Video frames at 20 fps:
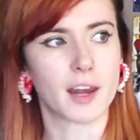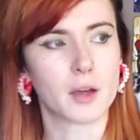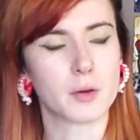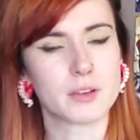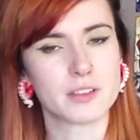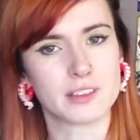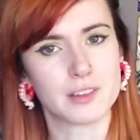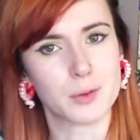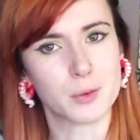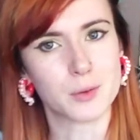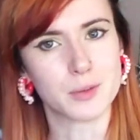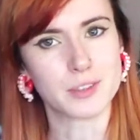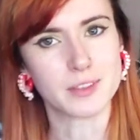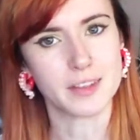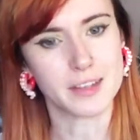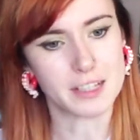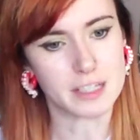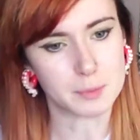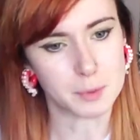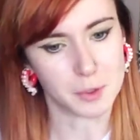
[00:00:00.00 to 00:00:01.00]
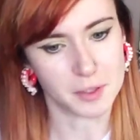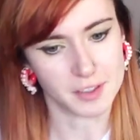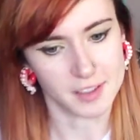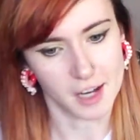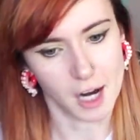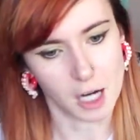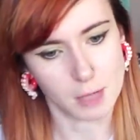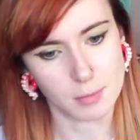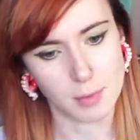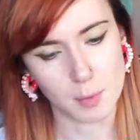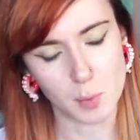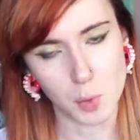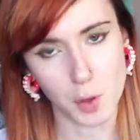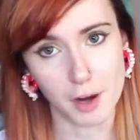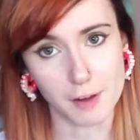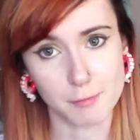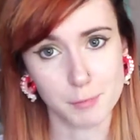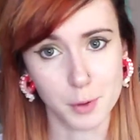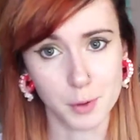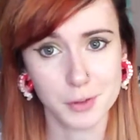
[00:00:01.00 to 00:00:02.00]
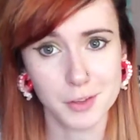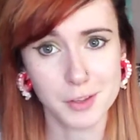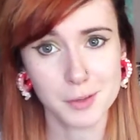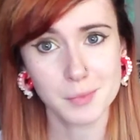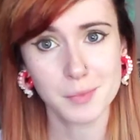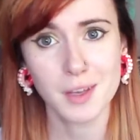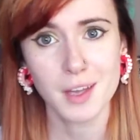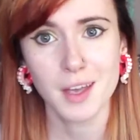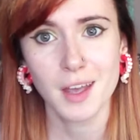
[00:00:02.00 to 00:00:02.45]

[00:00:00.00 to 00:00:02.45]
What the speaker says: I always lose things because I can't remember where I've put them.